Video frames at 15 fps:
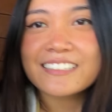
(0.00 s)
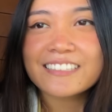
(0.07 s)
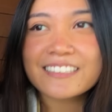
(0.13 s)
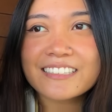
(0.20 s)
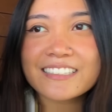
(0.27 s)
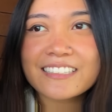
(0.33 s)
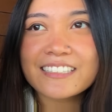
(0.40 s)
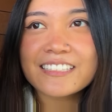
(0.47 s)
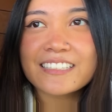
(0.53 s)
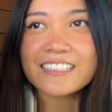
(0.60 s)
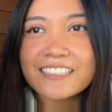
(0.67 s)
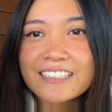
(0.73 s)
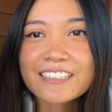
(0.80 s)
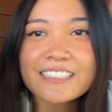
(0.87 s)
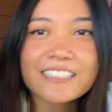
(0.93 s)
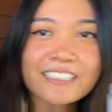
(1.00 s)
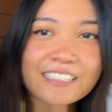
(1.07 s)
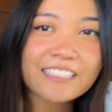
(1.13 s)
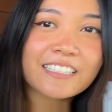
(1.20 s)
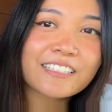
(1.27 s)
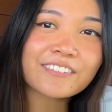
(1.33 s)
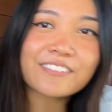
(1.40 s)
I
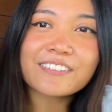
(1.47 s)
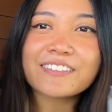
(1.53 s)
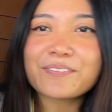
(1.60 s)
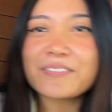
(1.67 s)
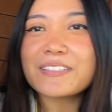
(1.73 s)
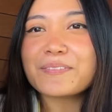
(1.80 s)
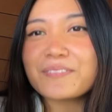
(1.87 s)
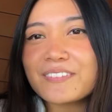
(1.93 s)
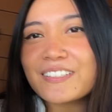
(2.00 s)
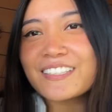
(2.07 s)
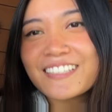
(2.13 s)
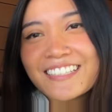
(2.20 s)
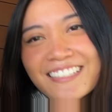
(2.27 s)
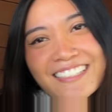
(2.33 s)
love my mother.